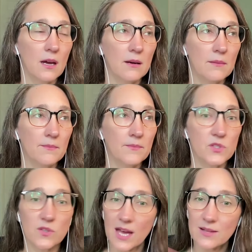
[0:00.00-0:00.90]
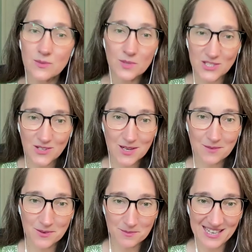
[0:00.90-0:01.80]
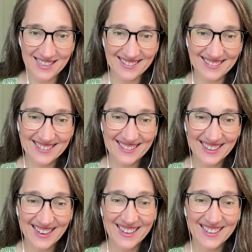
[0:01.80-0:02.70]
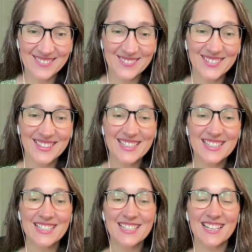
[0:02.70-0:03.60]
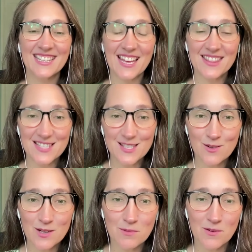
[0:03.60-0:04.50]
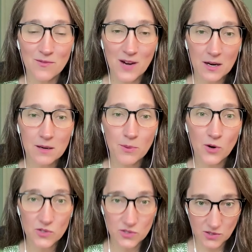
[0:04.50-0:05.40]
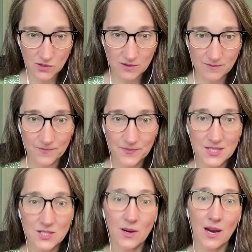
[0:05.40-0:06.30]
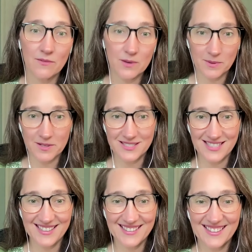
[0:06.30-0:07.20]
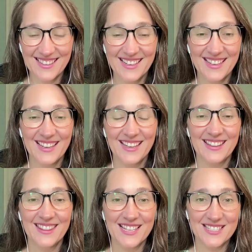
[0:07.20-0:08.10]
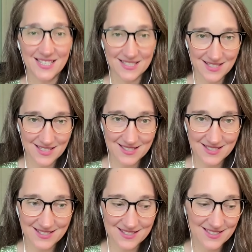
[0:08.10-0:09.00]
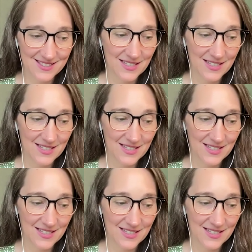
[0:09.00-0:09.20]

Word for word: um, so that's what showed up for me. Um, again, this is going to be very personal to every person that does this.